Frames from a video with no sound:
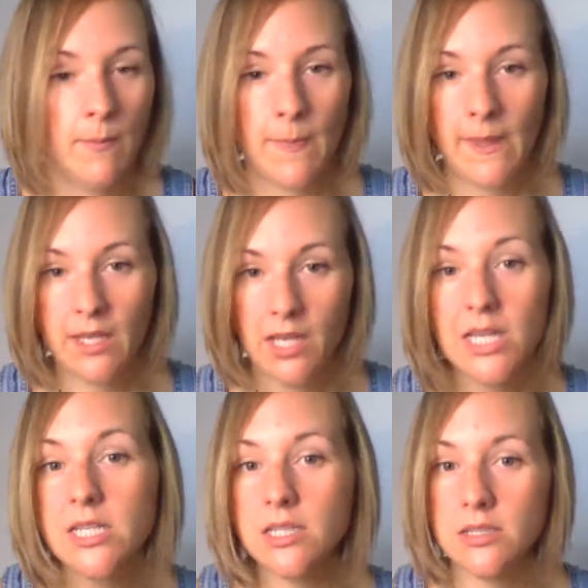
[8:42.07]
like
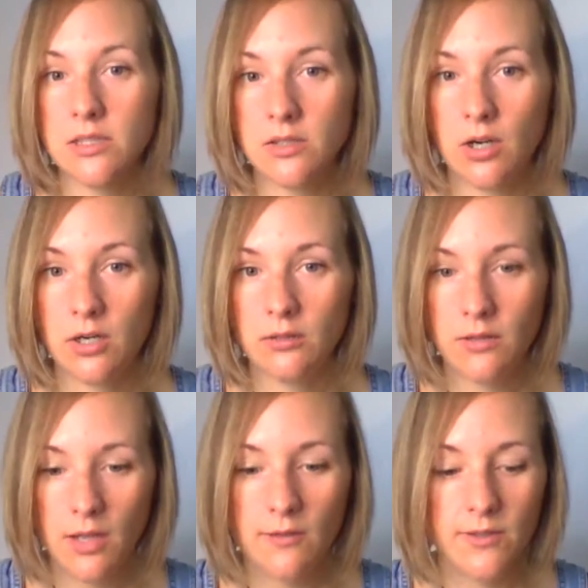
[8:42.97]
innocence, it's our
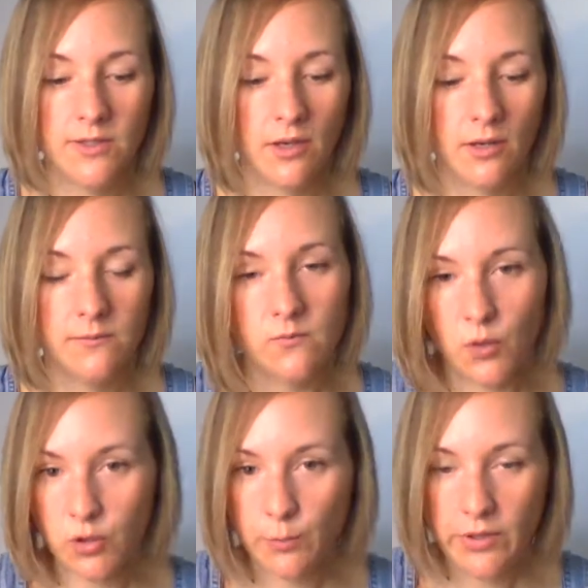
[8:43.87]
love, it's our
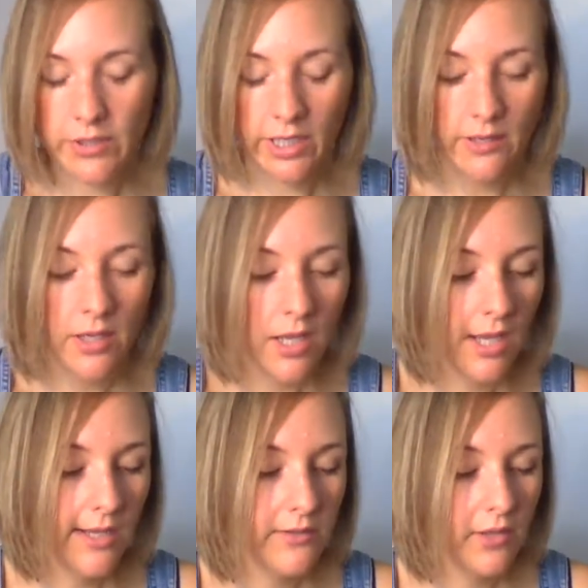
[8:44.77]
vulnerability.
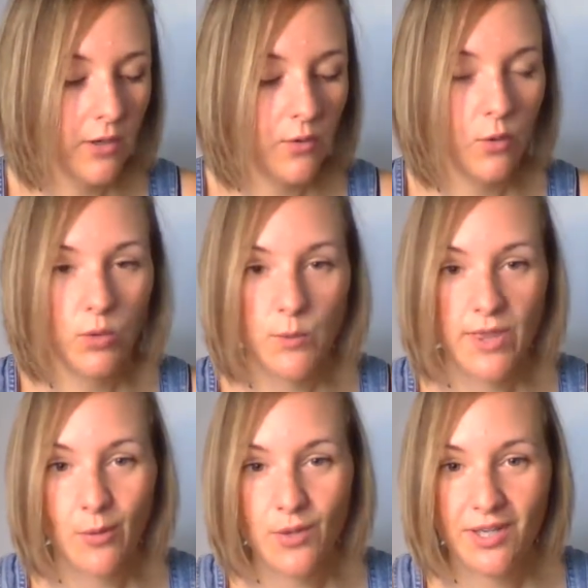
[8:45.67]
And so the only way
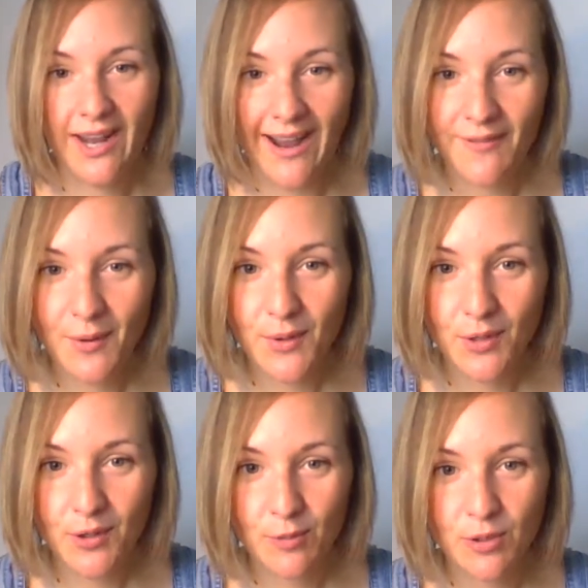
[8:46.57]
that we can have that with
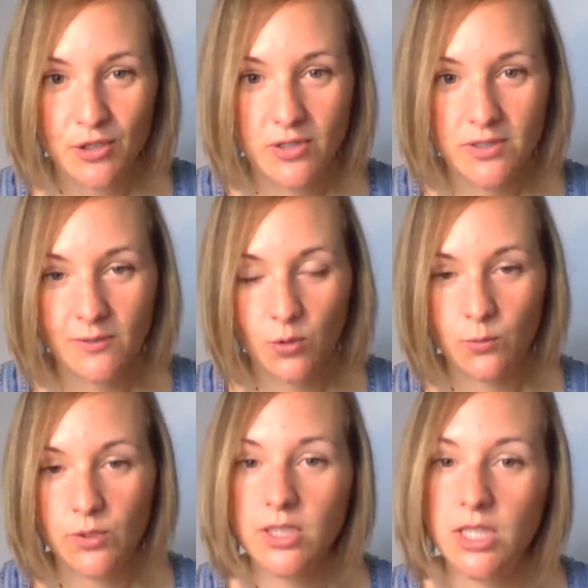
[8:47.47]
another person is if we're
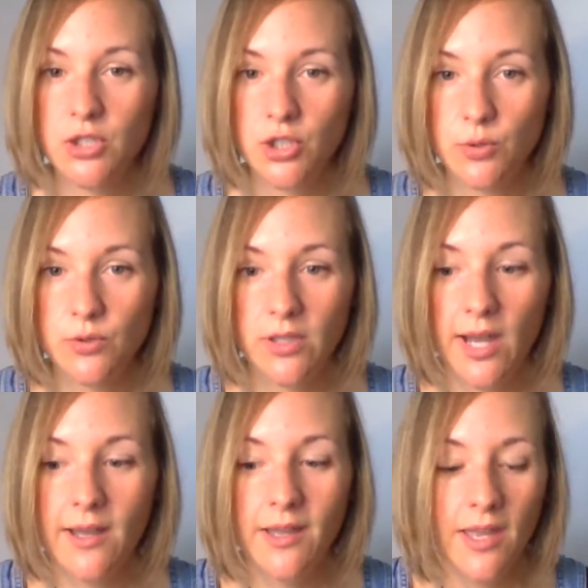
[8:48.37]
really in tune to
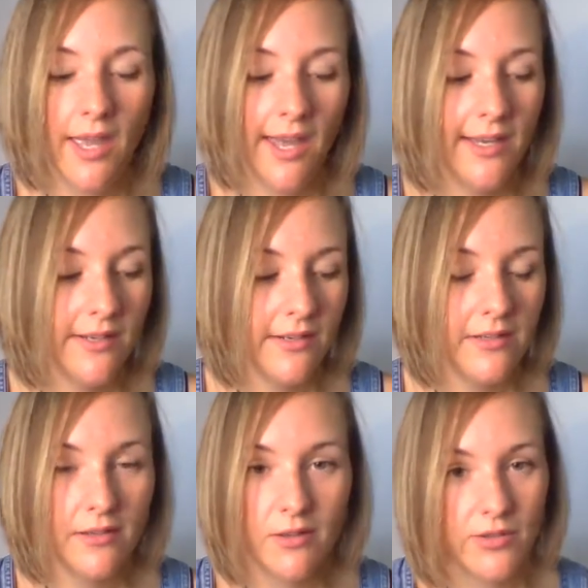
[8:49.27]
that. And
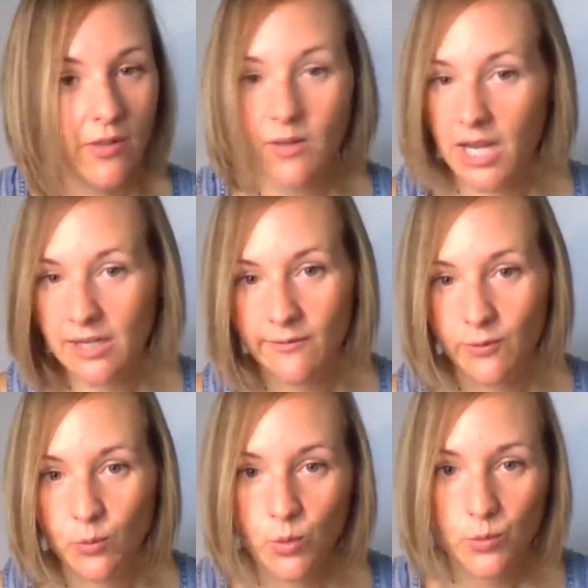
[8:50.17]
there's a lot of
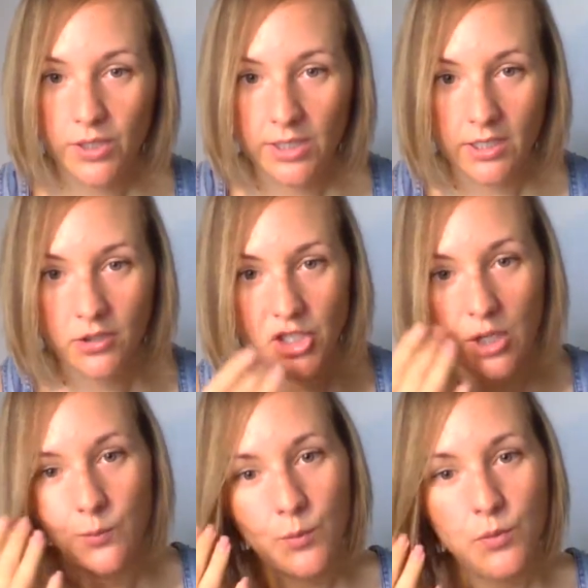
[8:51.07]
wounding, inner
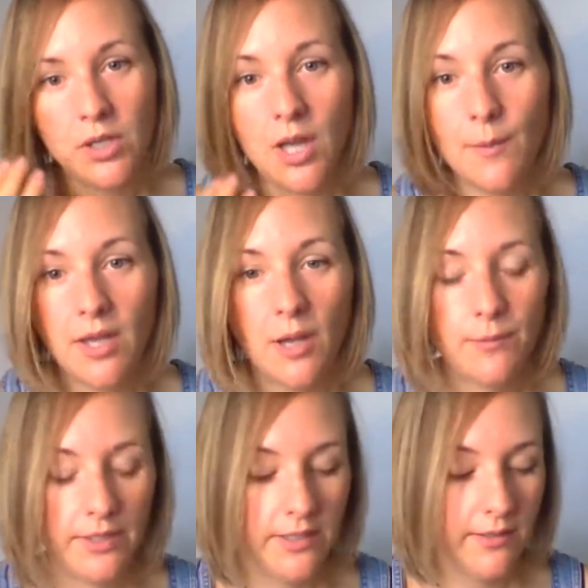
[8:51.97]
child wounding coming
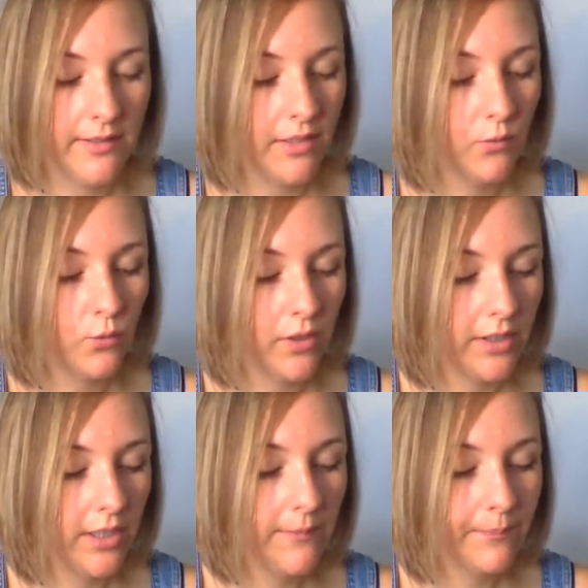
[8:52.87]
up, and this can
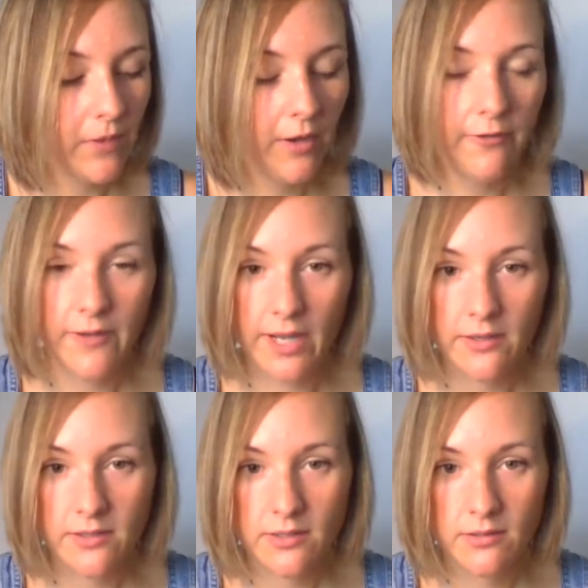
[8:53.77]
really
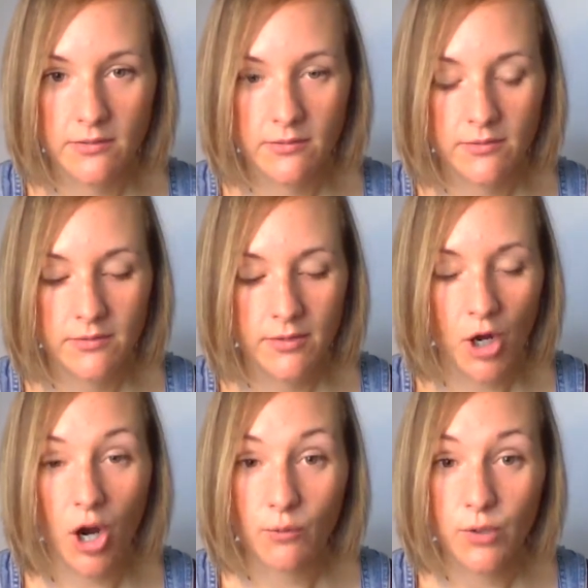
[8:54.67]
affect
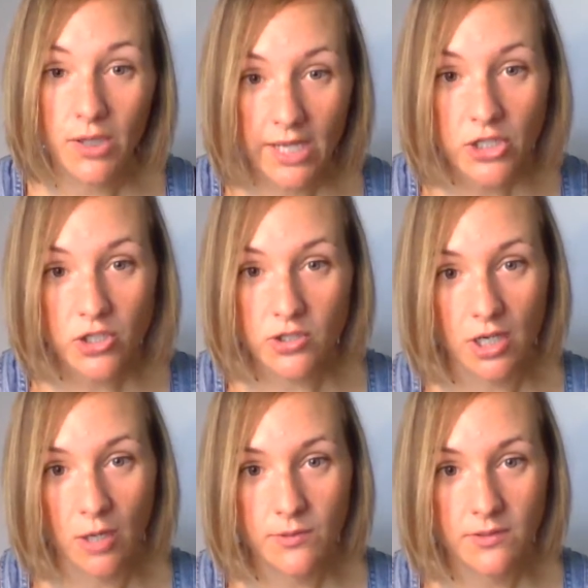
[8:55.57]
our
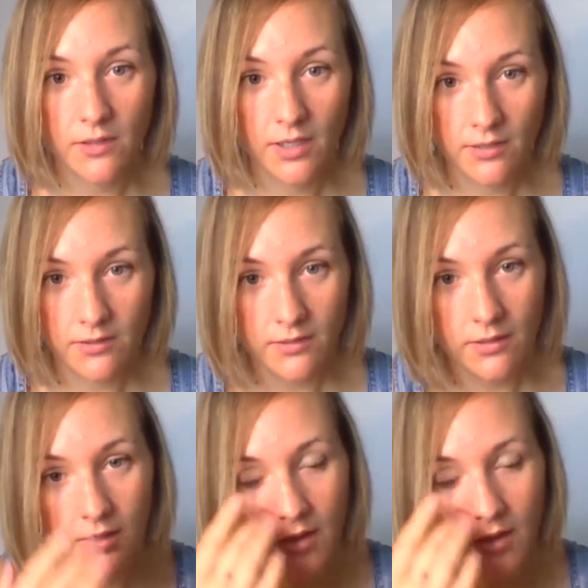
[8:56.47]
relationships and